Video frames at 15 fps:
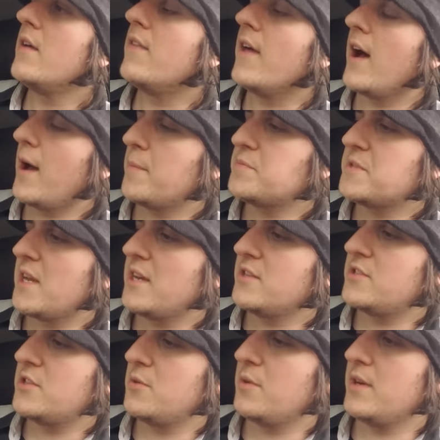the
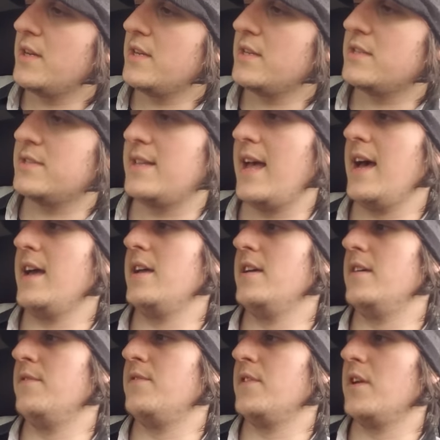upside to it is that
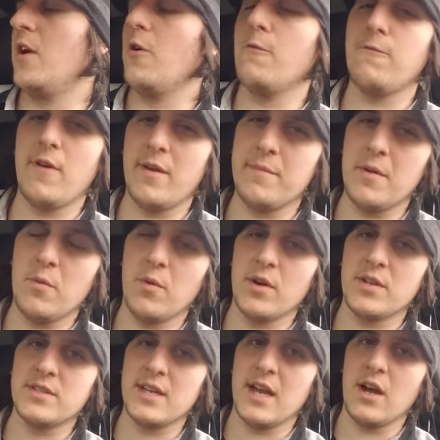if the GoFundMe
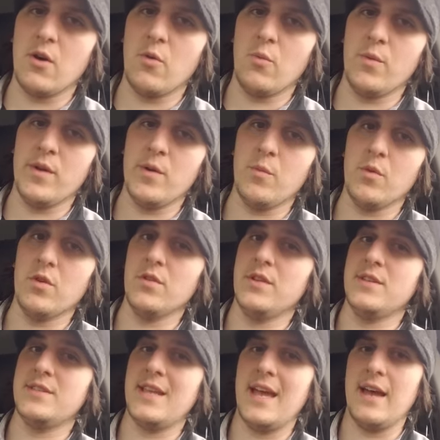works out, we will at
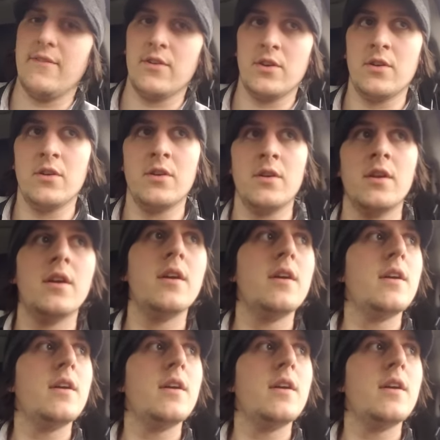least have a good